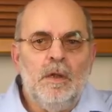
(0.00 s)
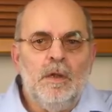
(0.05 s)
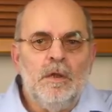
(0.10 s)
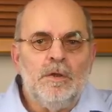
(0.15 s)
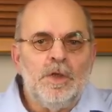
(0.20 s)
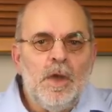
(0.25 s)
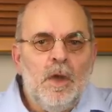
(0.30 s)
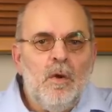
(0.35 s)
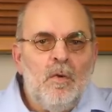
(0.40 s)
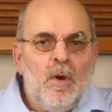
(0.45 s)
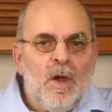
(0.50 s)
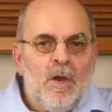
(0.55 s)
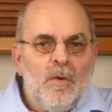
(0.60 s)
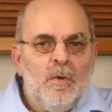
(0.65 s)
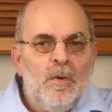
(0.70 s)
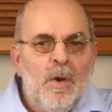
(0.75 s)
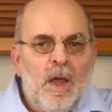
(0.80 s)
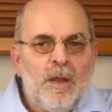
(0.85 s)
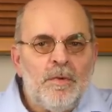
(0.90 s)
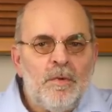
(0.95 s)
So
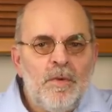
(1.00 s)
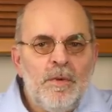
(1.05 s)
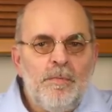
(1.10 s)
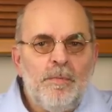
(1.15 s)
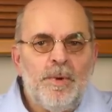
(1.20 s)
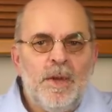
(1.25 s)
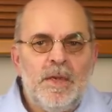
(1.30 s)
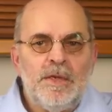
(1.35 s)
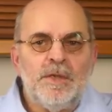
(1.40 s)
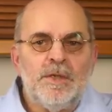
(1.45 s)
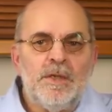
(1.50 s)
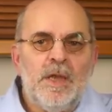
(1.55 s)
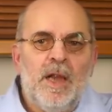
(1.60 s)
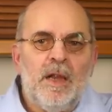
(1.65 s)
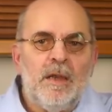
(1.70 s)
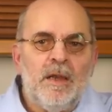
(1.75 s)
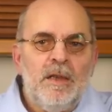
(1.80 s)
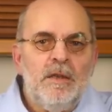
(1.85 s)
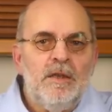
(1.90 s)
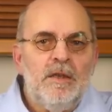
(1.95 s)
rather impressed,
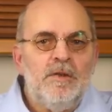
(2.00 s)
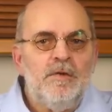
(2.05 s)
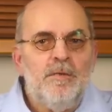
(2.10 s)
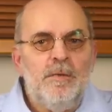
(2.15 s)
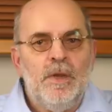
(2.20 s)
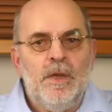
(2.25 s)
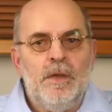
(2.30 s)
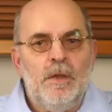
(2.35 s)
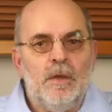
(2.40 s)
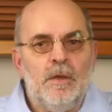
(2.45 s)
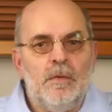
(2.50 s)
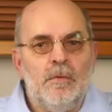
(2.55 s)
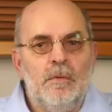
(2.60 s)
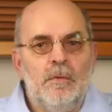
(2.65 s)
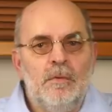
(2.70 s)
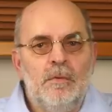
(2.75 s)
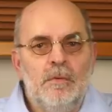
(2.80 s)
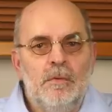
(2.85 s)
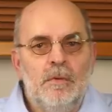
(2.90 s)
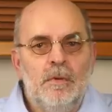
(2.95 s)
I'll end this
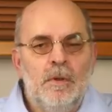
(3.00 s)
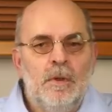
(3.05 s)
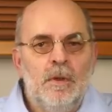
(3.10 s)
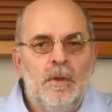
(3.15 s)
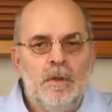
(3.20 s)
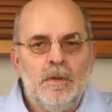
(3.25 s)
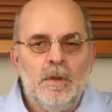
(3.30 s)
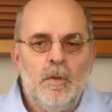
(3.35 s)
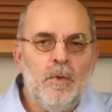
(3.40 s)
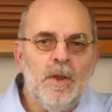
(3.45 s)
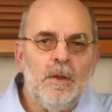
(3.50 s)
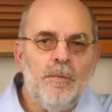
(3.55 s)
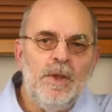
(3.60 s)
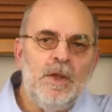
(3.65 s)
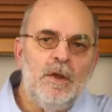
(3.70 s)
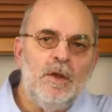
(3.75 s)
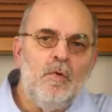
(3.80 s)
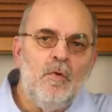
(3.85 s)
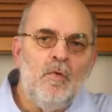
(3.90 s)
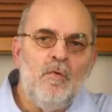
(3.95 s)
video. There will
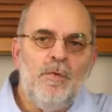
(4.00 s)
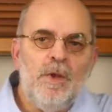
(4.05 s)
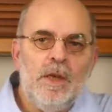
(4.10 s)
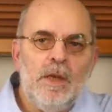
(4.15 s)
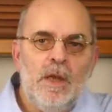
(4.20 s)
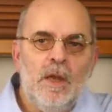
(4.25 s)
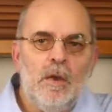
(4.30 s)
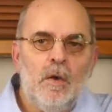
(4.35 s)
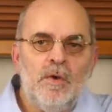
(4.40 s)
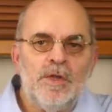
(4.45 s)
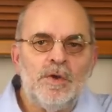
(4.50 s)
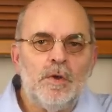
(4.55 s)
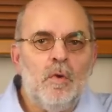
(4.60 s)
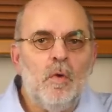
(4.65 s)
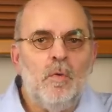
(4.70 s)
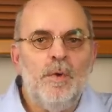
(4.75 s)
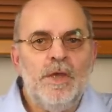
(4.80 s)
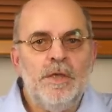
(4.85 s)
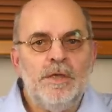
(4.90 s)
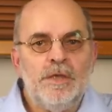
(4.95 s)
be a new video as
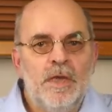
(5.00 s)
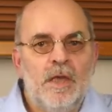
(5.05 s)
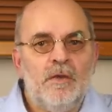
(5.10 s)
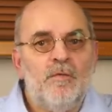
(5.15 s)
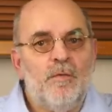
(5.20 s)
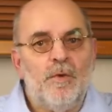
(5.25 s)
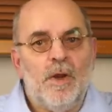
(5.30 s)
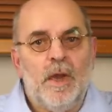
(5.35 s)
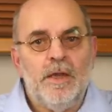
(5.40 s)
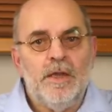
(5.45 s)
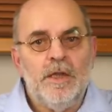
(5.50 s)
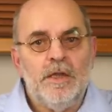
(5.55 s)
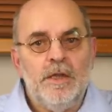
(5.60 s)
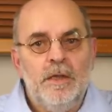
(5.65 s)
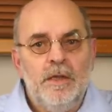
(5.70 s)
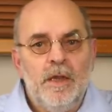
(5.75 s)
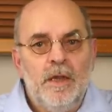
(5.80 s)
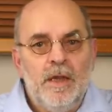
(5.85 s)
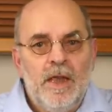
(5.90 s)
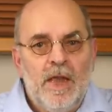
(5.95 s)
always at
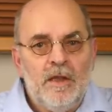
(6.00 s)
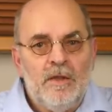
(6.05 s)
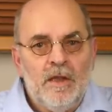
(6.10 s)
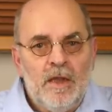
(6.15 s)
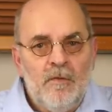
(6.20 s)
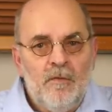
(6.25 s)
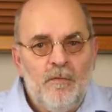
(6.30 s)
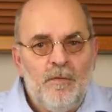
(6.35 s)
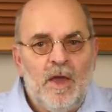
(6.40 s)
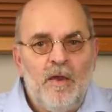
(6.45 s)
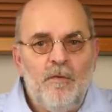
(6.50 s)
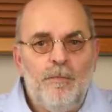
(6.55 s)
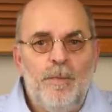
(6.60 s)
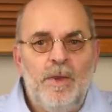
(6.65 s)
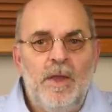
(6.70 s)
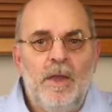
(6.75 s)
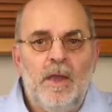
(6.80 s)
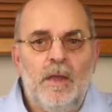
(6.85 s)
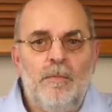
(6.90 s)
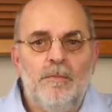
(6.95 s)
Friday at five
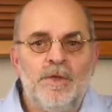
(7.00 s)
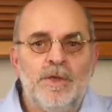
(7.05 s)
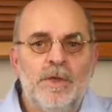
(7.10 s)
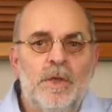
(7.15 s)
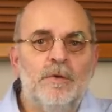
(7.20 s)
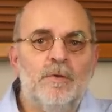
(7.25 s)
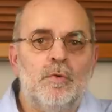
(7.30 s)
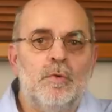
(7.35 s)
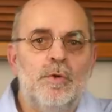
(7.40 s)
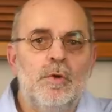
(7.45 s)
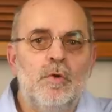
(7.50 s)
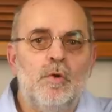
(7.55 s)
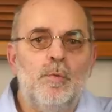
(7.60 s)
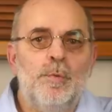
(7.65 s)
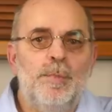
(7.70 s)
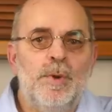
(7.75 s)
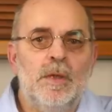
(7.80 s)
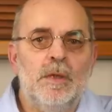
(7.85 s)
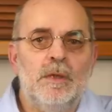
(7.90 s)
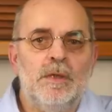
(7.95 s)
p m Central
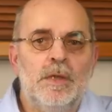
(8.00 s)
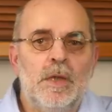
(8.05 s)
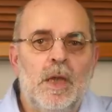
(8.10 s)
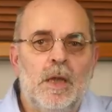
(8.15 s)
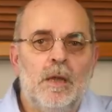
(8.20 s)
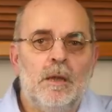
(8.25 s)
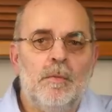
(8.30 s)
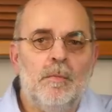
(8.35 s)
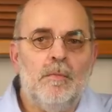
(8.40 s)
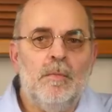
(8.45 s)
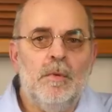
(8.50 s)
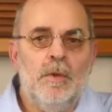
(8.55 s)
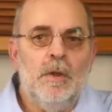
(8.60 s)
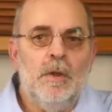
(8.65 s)
European time.